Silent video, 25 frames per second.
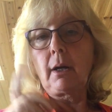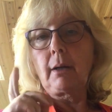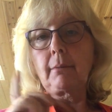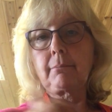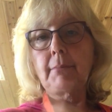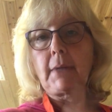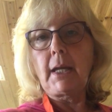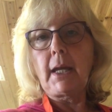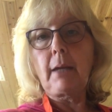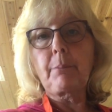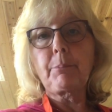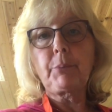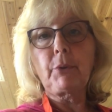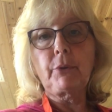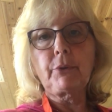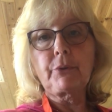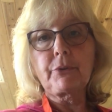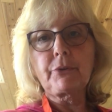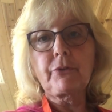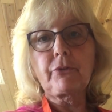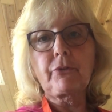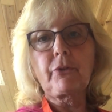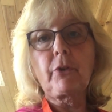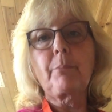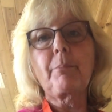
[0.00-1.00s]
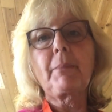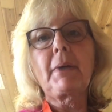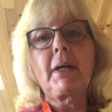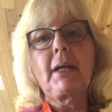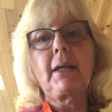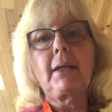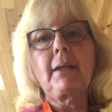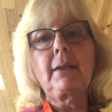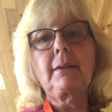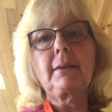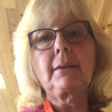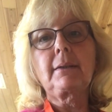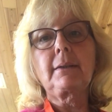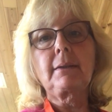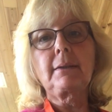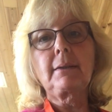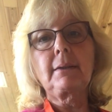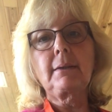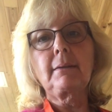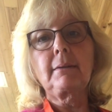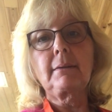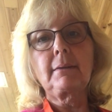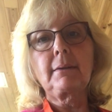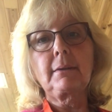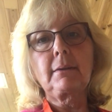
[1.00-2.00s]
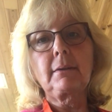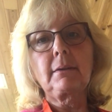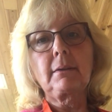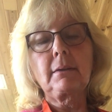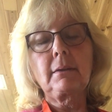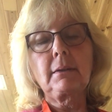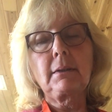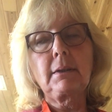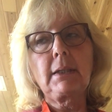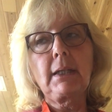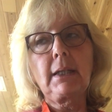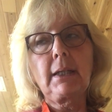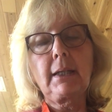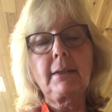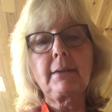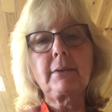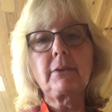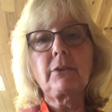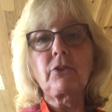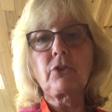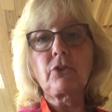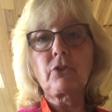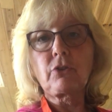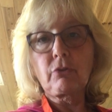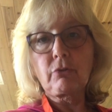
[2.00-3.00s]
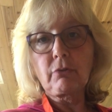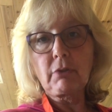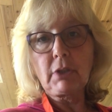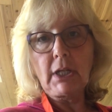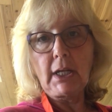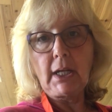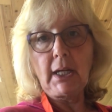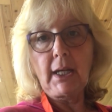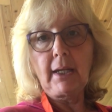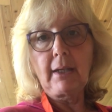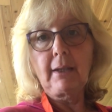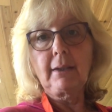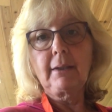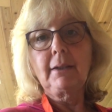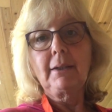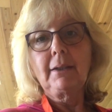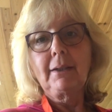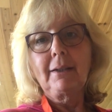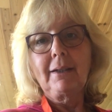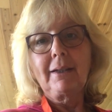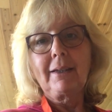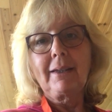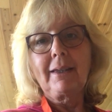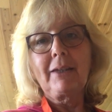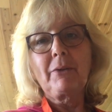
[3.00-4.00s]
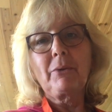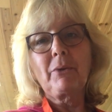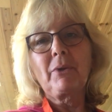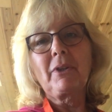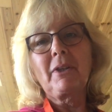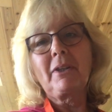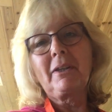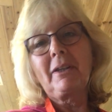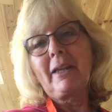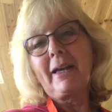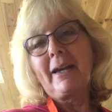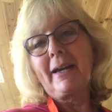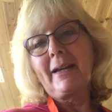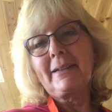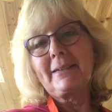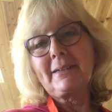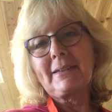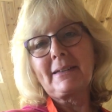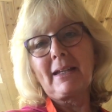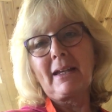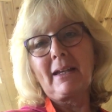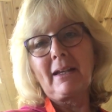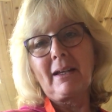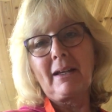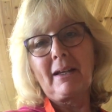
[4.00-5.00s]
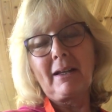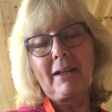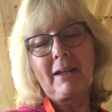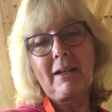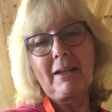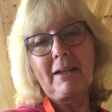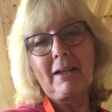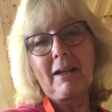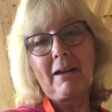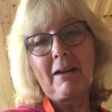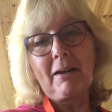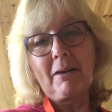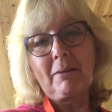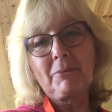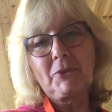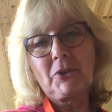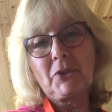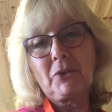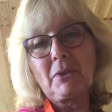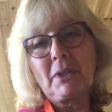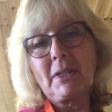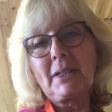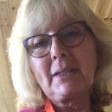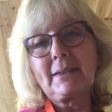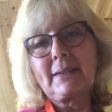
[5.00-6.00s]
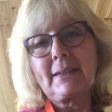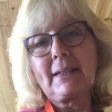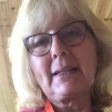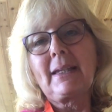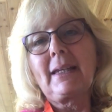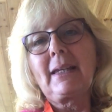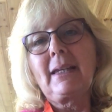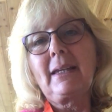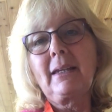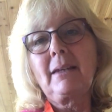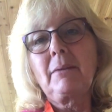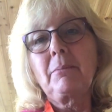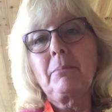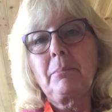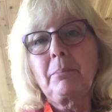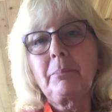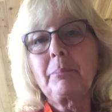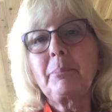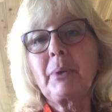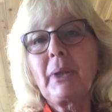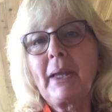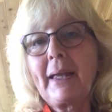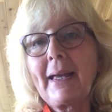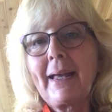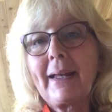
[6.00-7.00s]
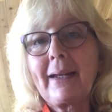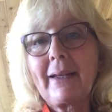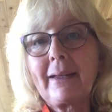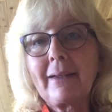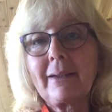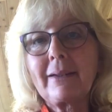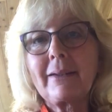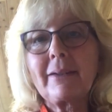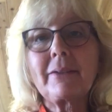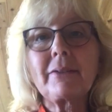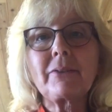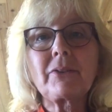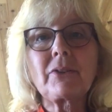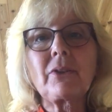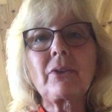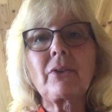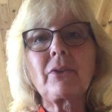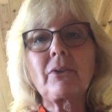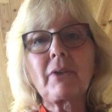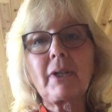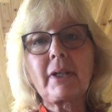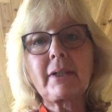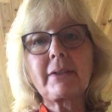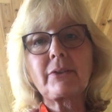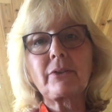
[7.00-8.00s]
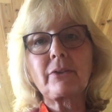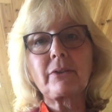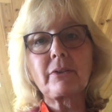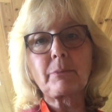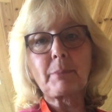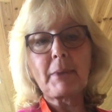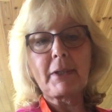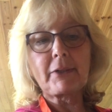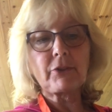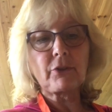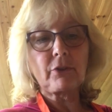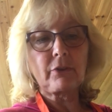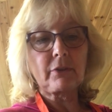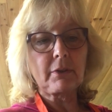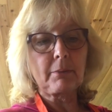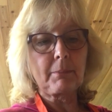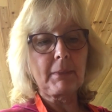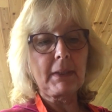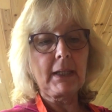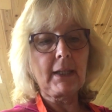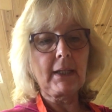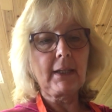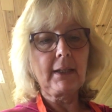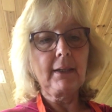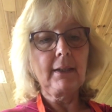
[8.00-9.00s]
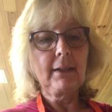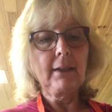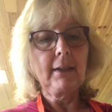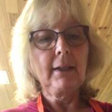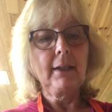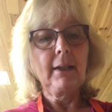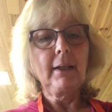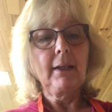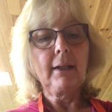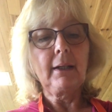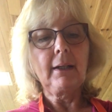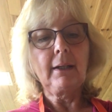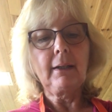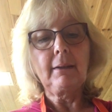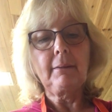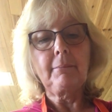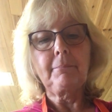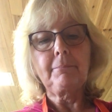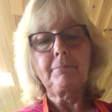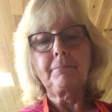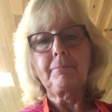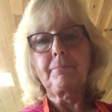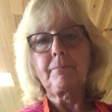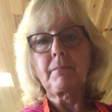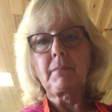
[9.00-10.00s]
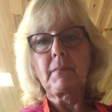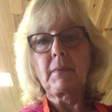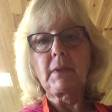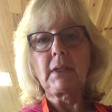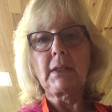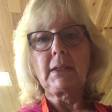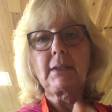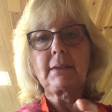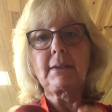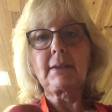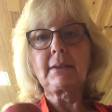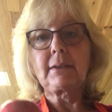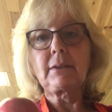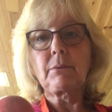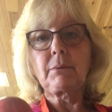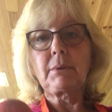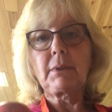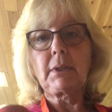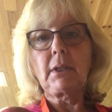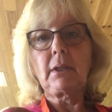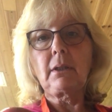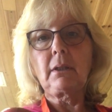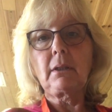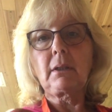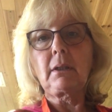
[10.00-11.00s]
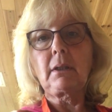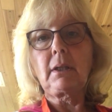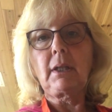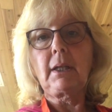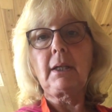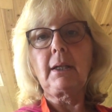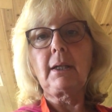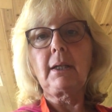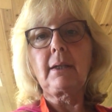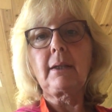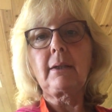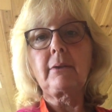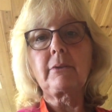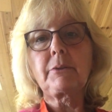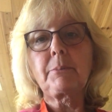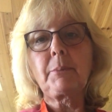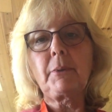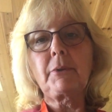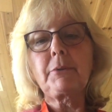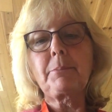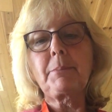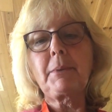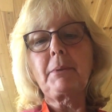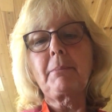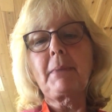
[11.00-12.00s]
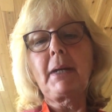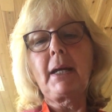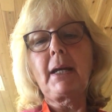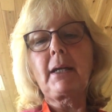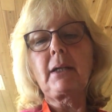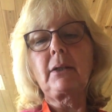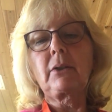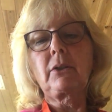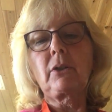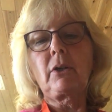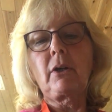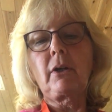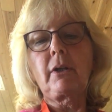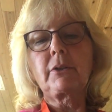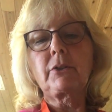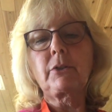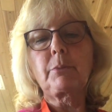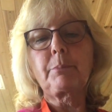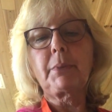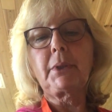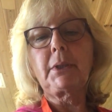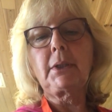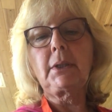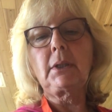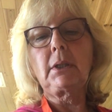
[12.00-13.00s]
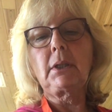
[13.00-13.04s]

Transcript: apples from my dad's tree. They were the last trees that he planted, so they're extra special to me. Um, this is what they look like. They're supposed to be Macintosh, but